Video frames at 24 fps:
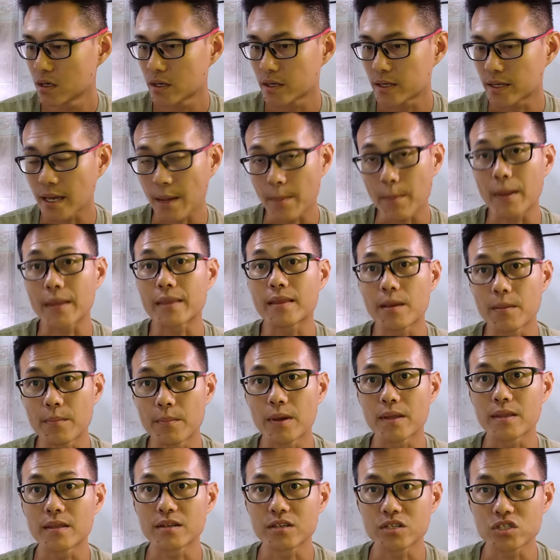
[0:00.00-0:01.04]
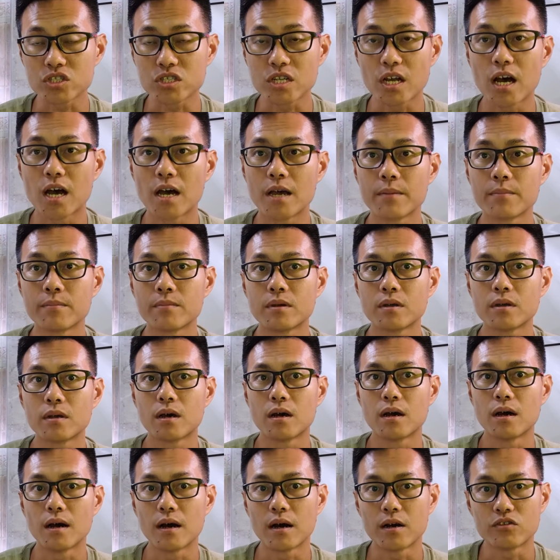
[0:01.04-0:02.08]
get better and better each time,
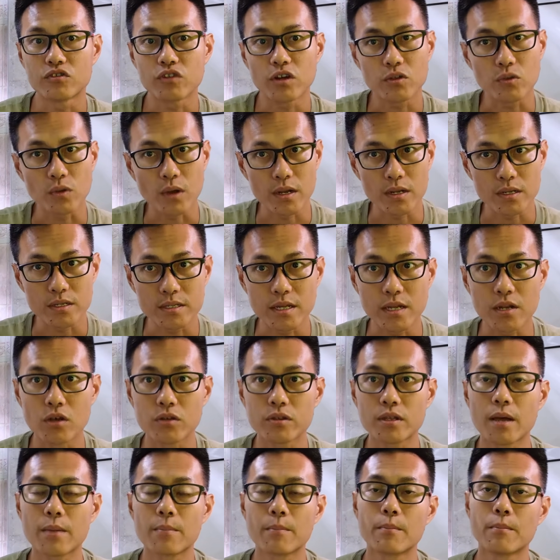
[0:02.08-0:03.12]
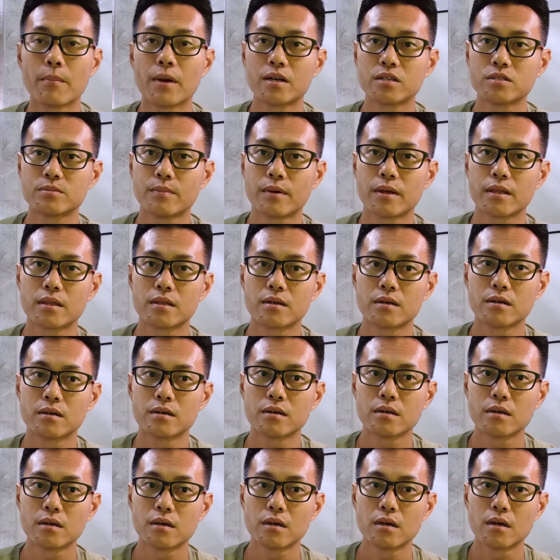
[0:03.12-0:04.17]
trying to understand your tank much better.
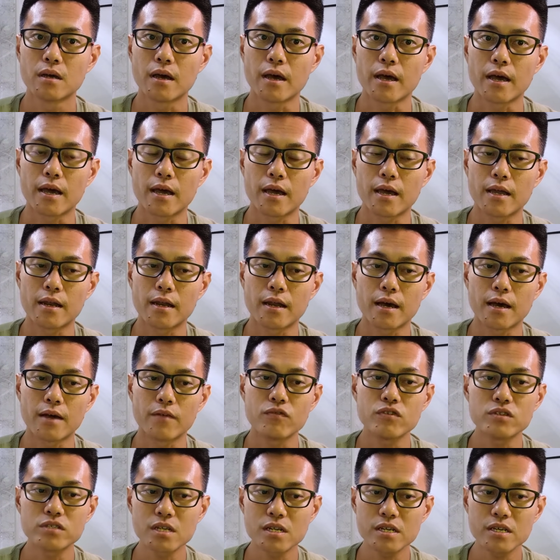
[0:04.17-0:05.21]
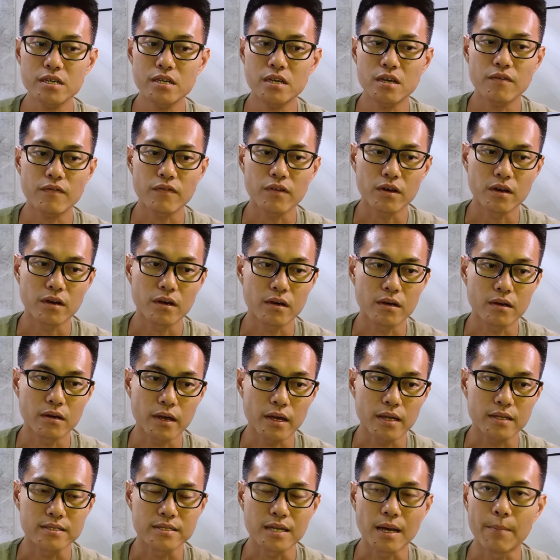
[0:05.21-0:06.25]
And I recently gave an
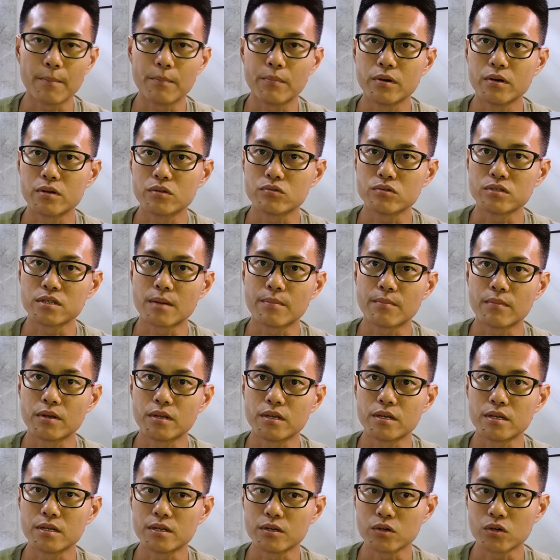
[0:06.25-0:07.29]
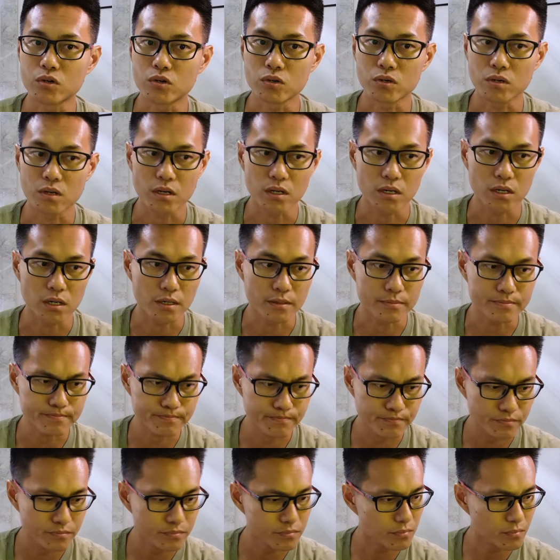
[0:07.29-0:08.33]
example to somebody that
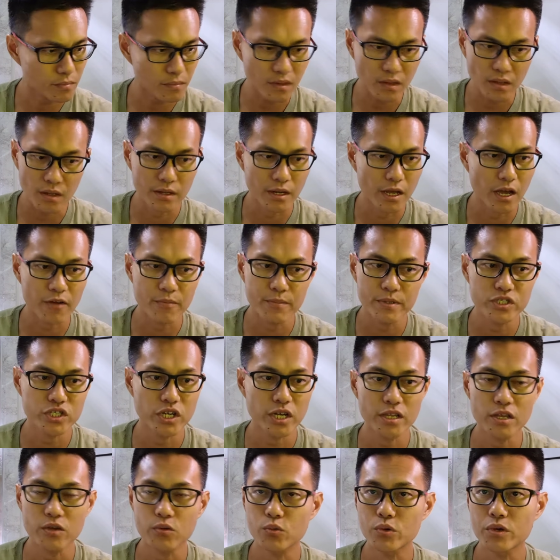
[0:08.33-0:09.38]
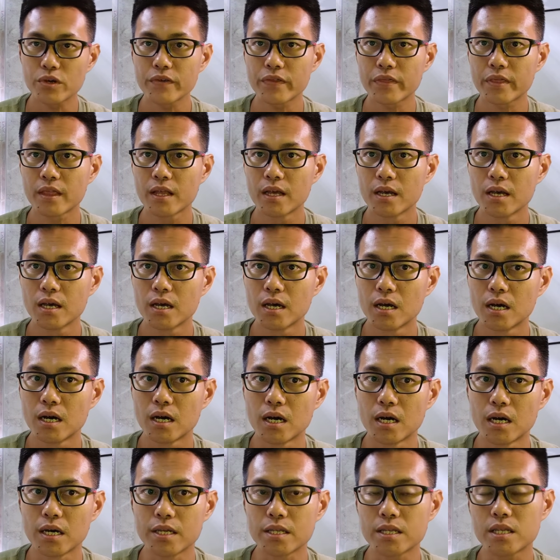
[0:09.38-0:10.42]
I've been chatting with,
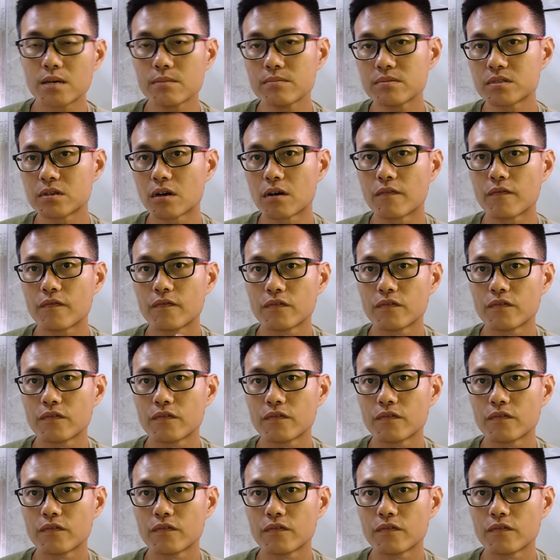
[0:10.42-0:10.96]
in terms of